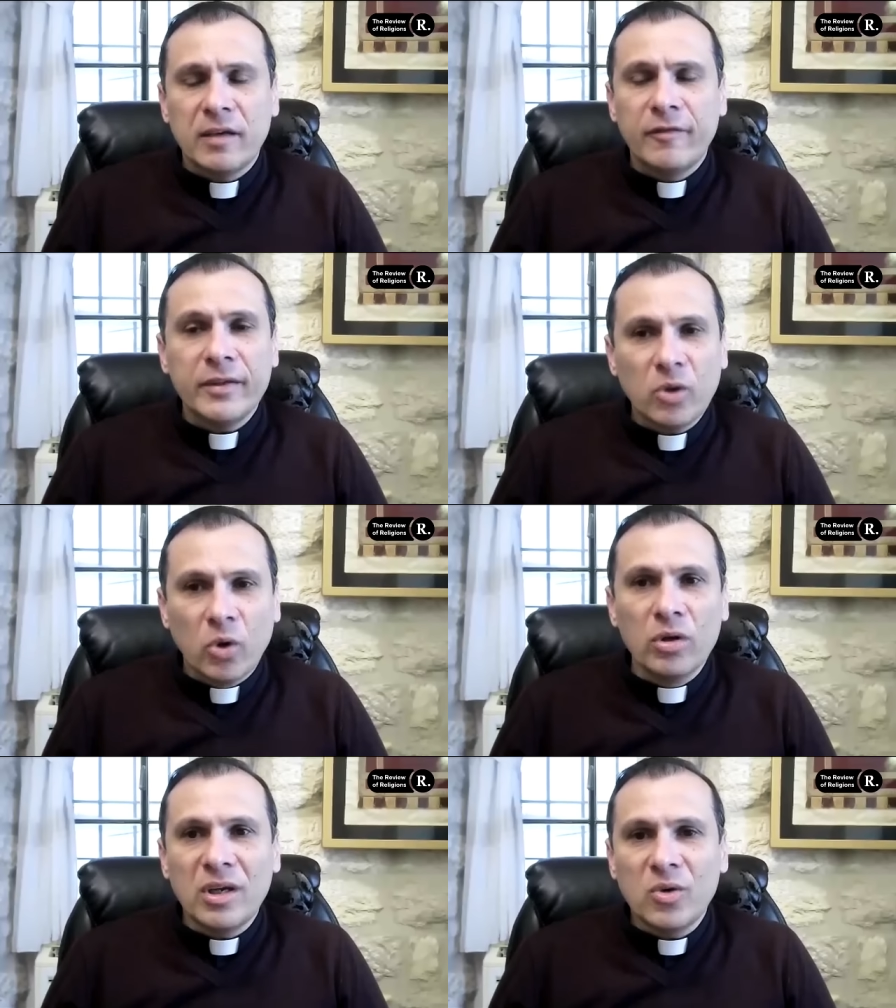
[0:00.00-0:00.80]
If it
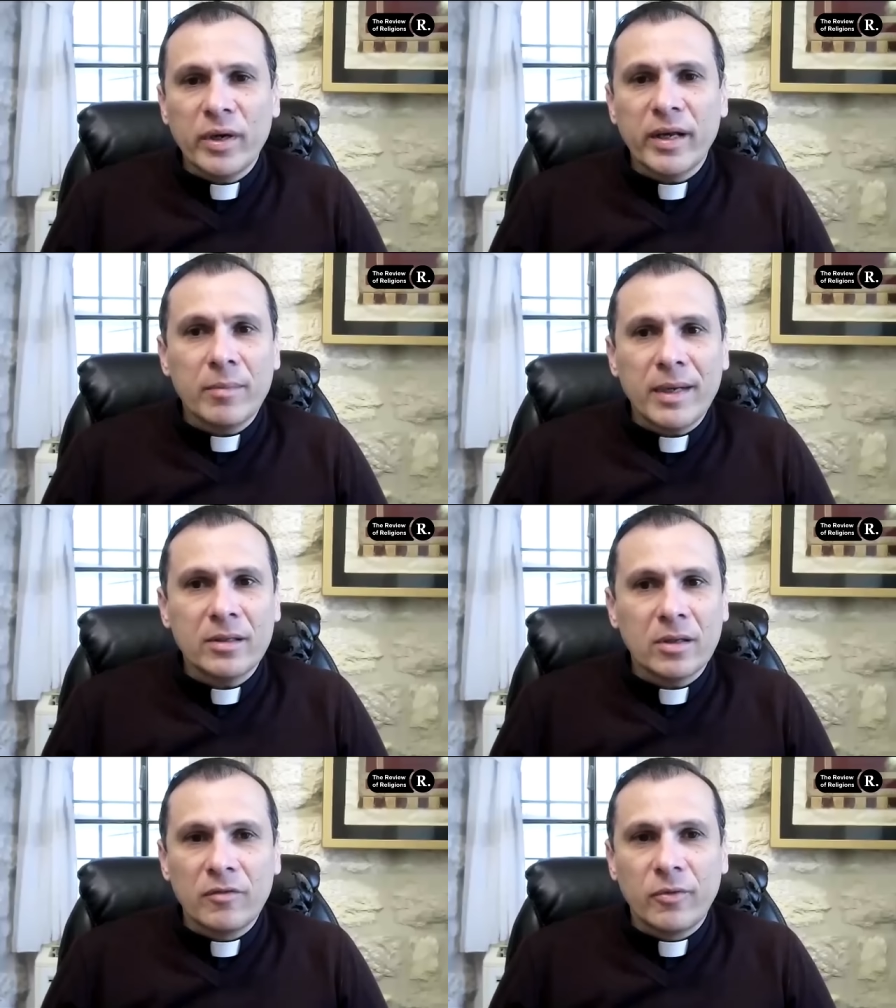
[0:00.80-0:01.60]
only were a
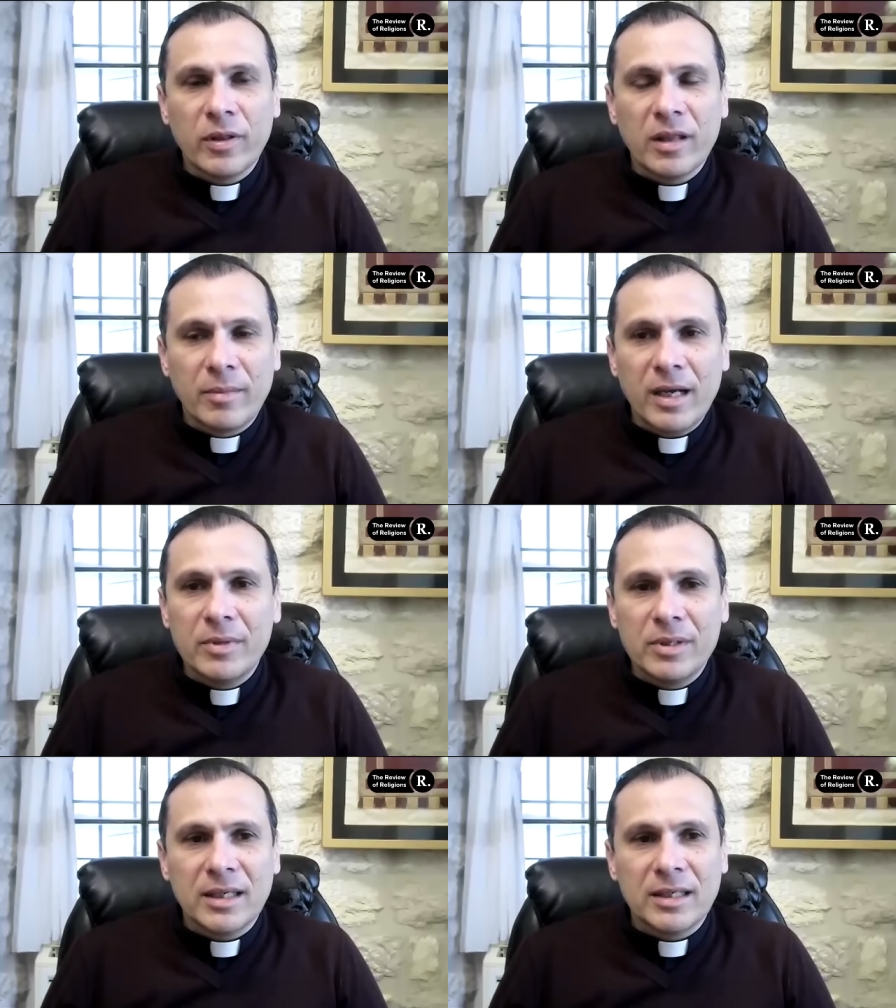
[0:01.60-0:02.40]
matter of what the
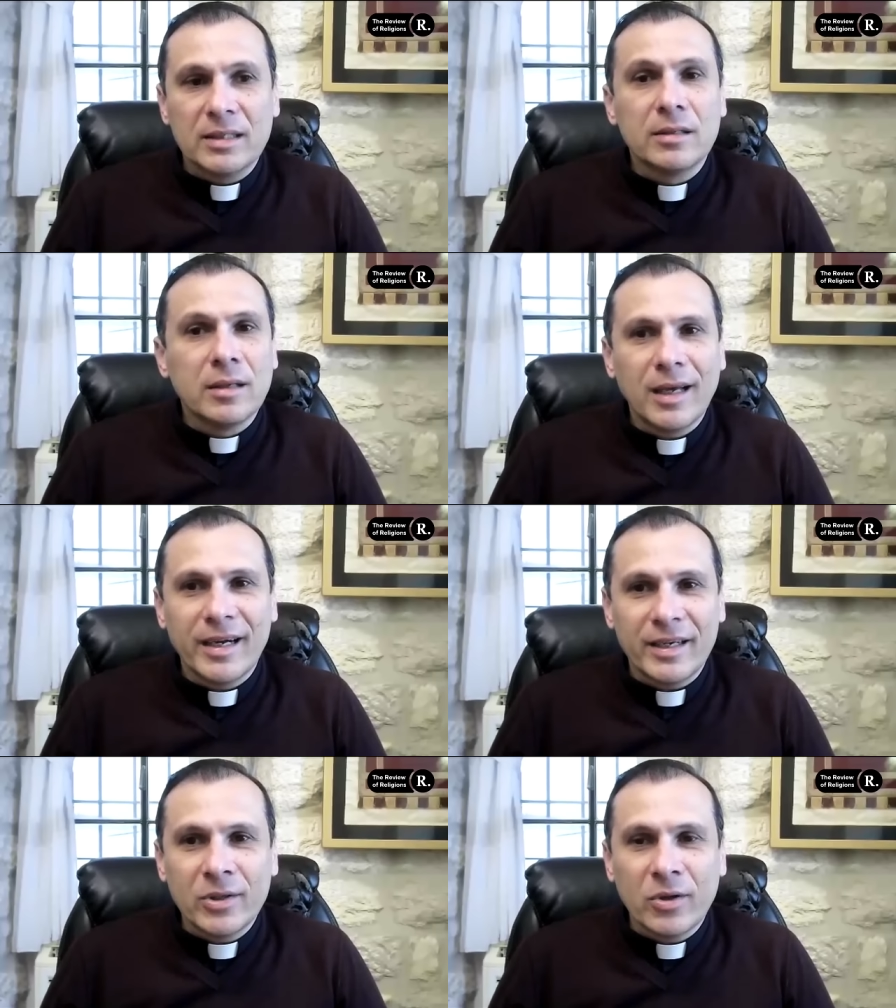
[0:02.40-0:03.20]
Bible says,
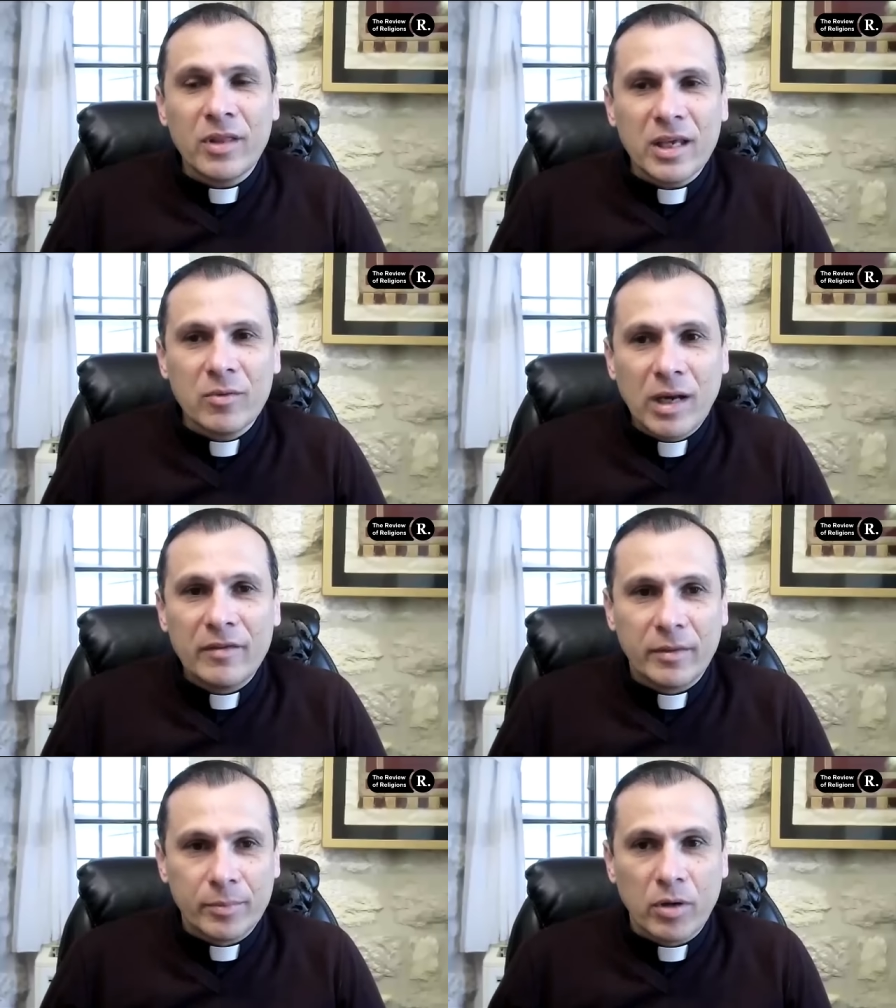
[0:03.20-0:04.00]
I don't think we'll
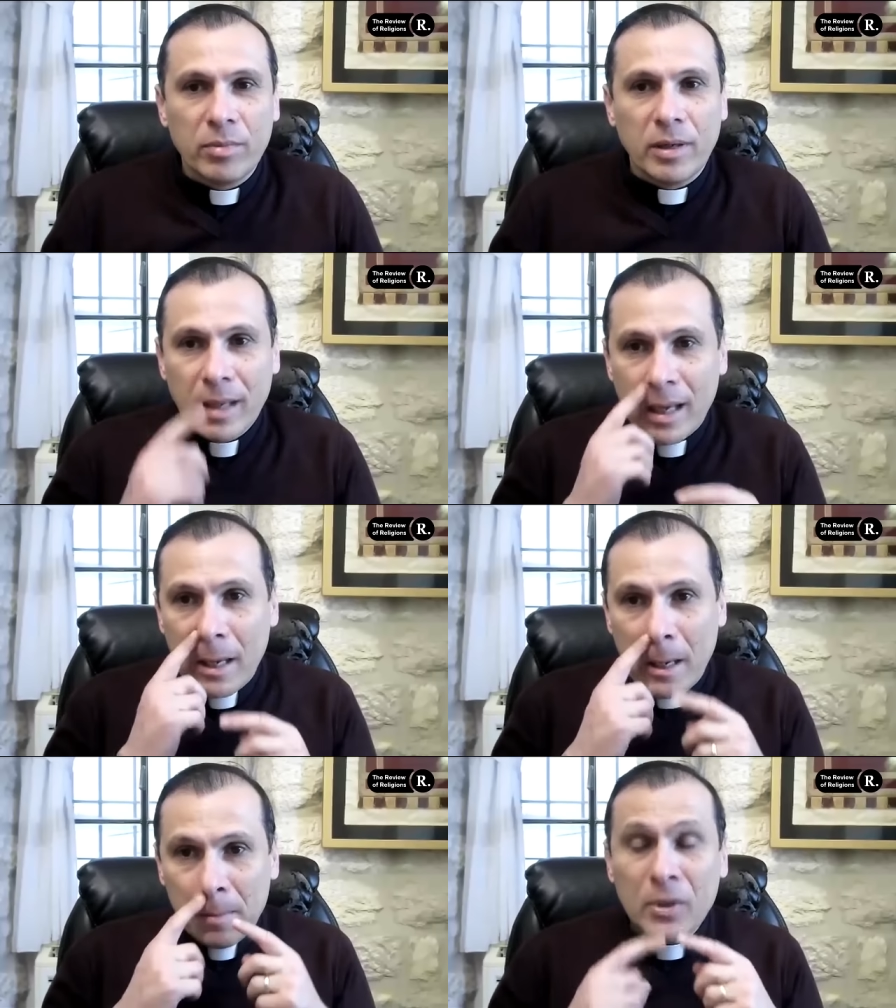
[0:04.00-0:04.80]
have a problem
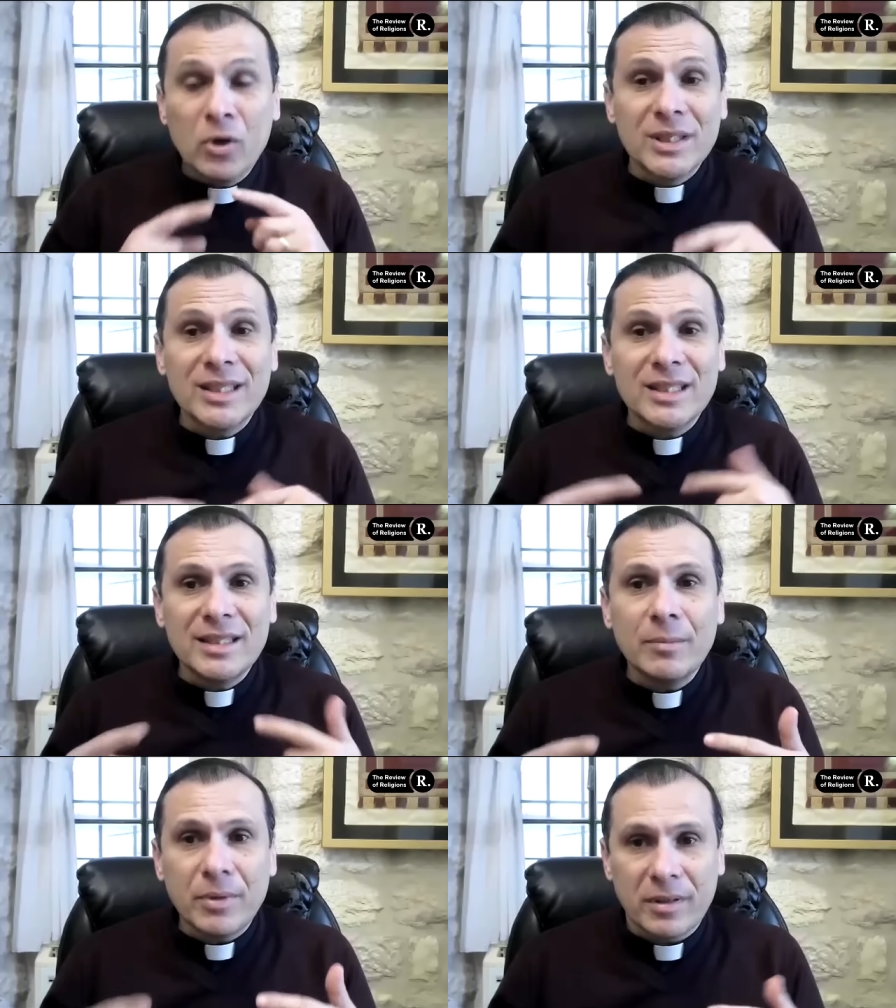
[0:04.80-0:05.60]
because it's
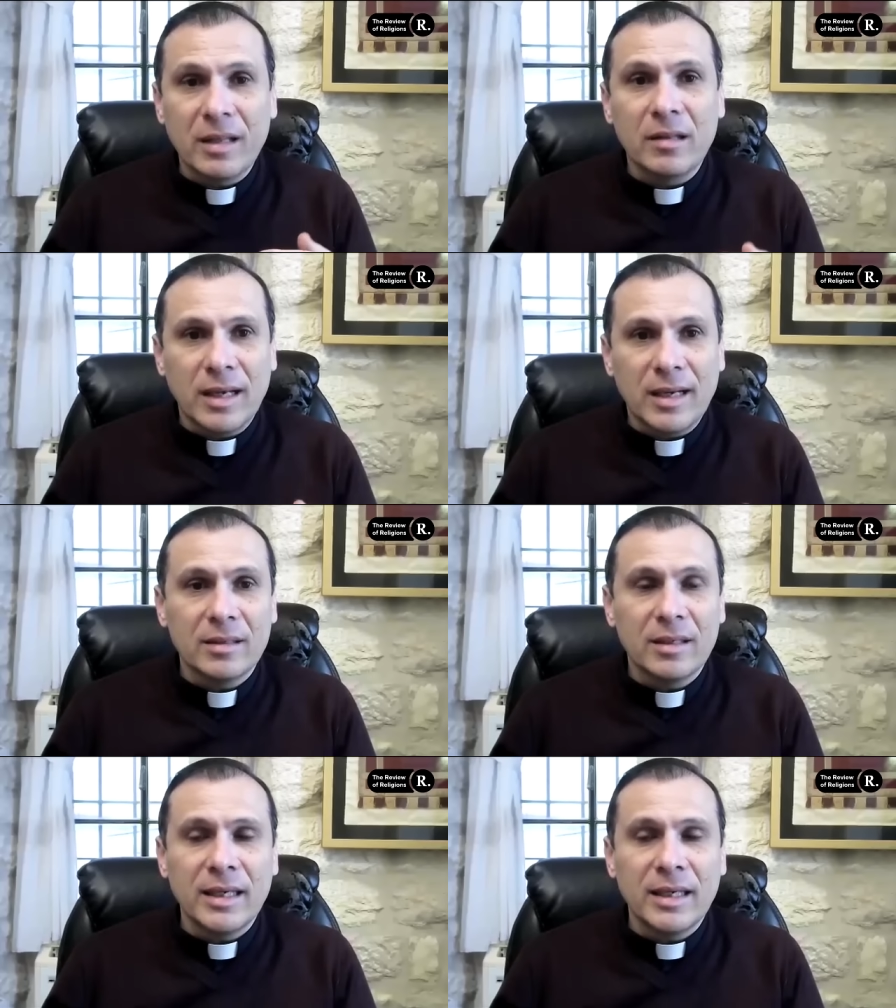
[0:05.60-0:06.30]
deeper than that.